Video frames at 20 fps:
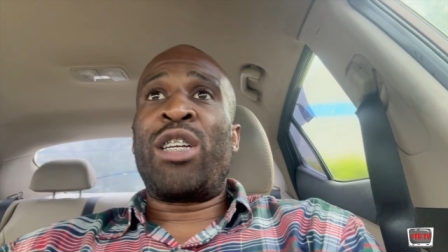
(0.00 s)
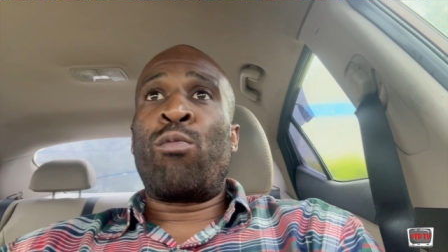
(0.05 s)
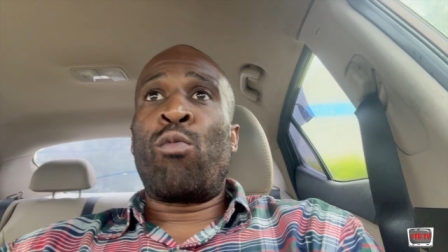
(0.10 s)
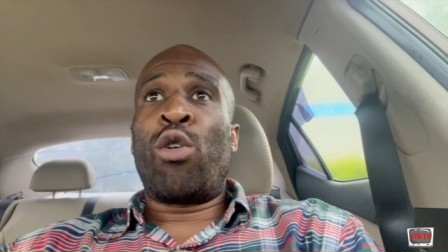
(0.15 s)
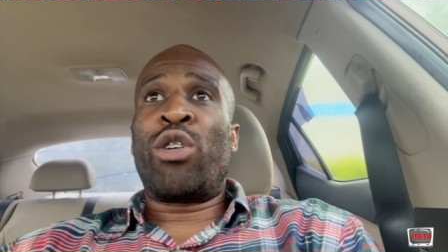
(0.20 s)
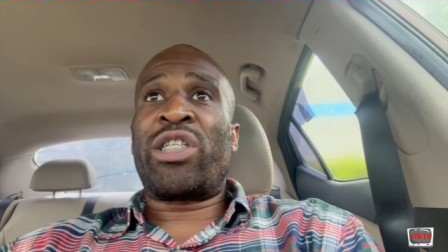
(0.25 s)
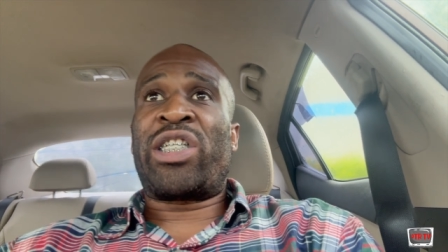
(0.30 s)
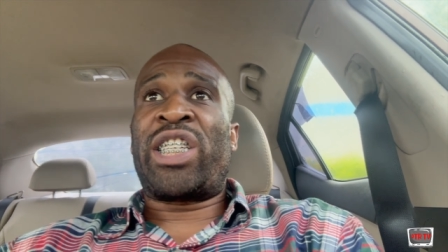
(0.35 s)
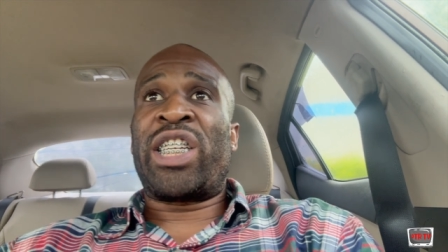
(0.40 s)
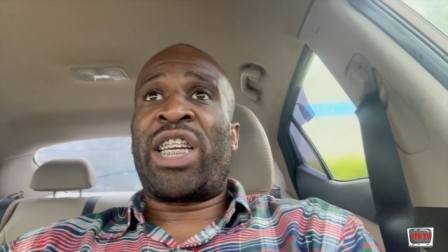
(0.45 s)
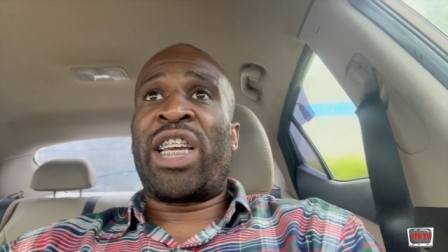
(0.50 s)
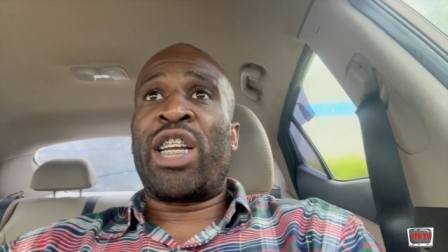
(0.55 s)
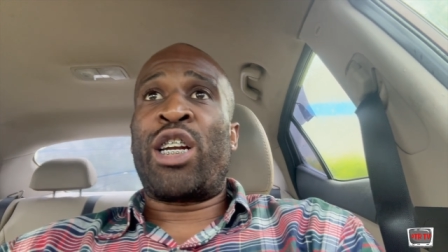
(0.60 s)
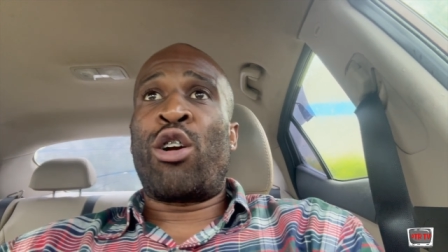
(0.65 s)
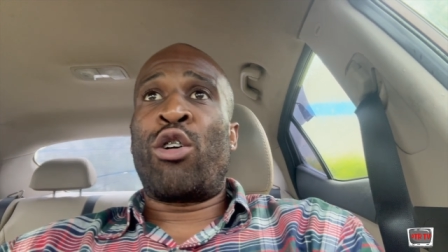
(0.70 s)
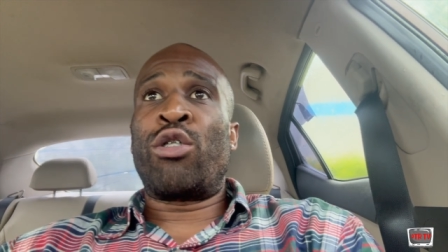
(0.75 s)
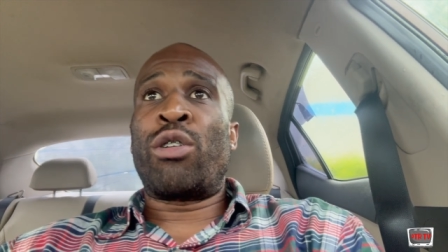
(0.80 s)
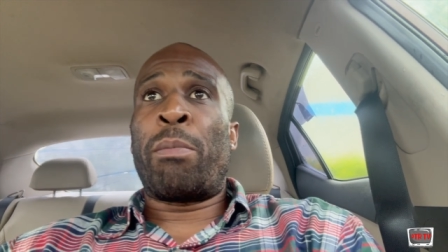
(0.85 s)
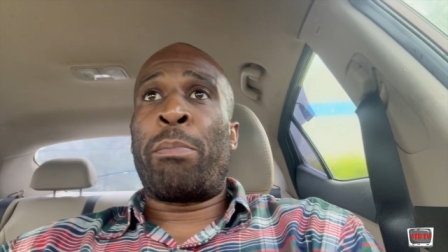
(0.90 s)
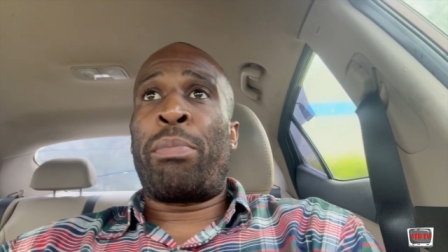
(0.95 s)
wants to get
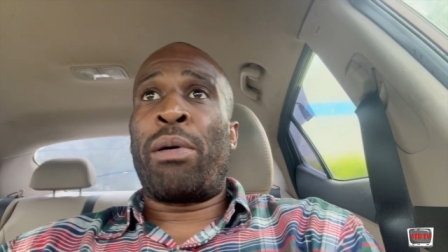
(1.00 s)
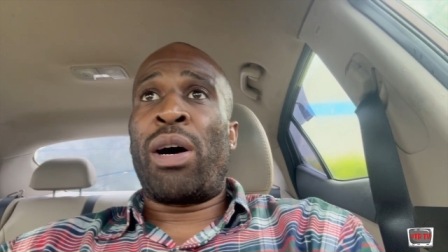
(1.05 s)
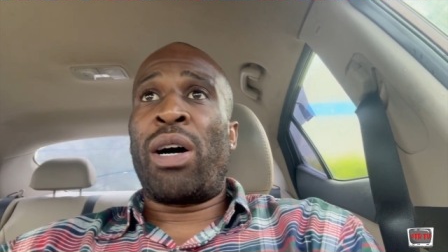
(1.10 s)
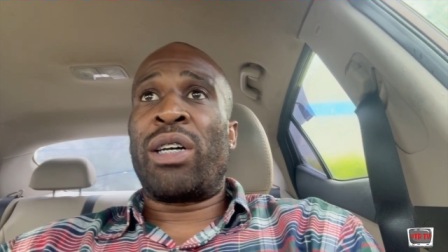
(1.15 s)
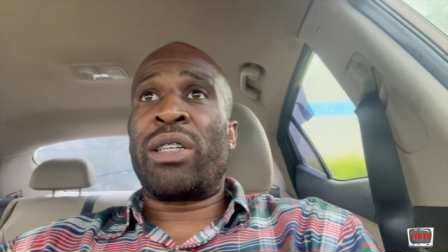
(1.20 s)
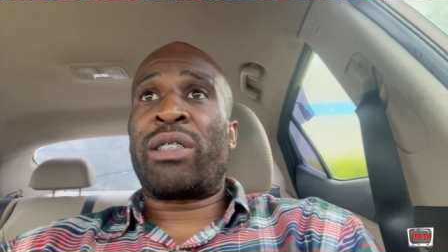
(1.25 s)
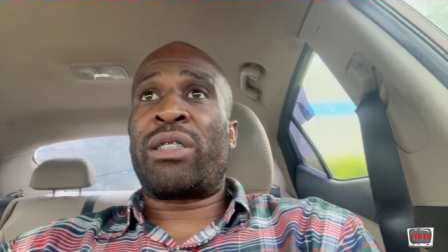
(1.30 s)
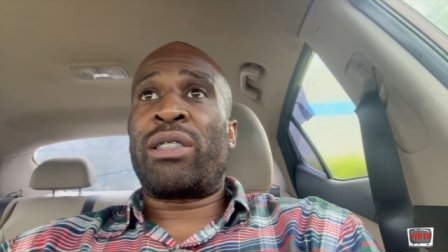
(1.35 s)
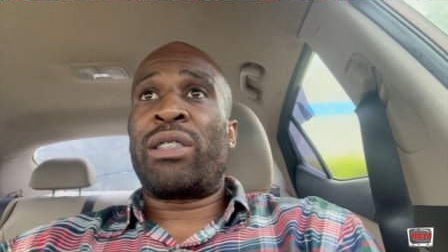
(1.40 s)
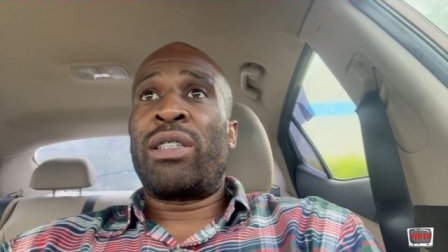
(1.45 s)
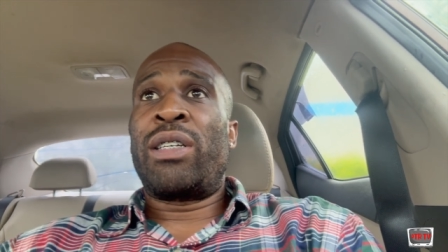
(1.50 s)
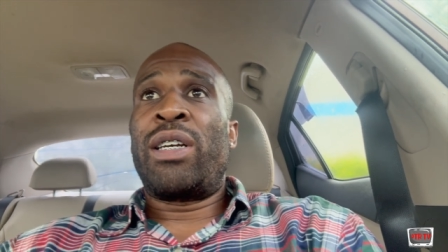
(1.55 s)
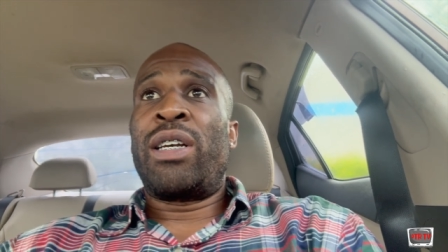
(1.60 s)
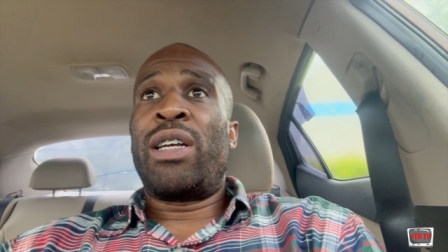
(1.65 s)
on the bus